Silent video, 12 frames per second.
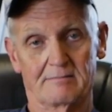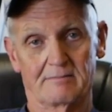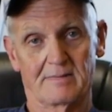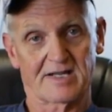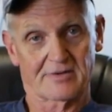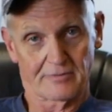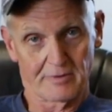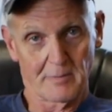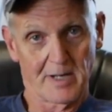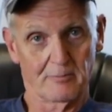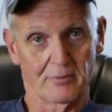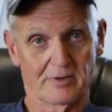as a
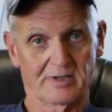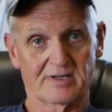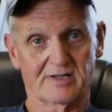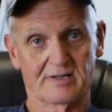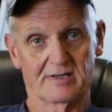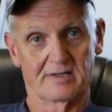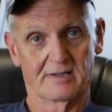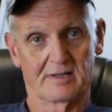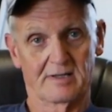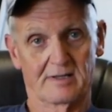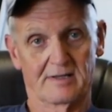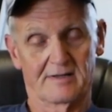remembrance
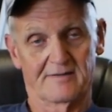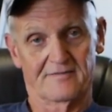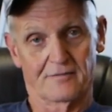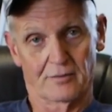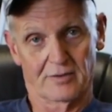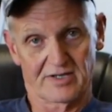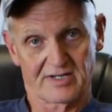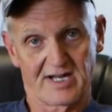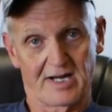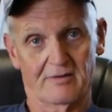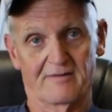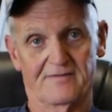for the
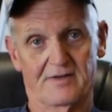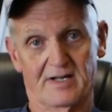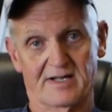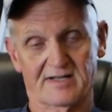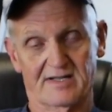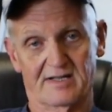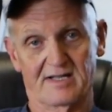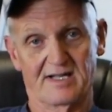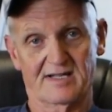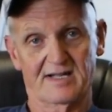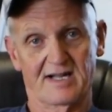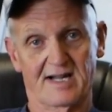sacrifice that
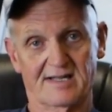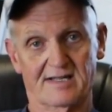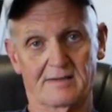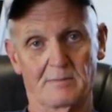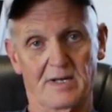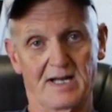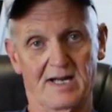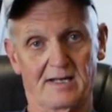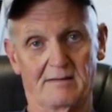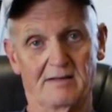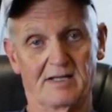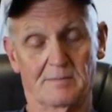these guys had
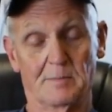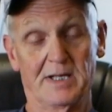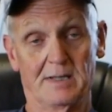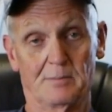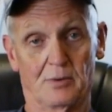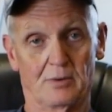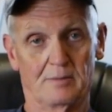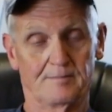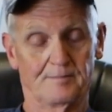made, these people.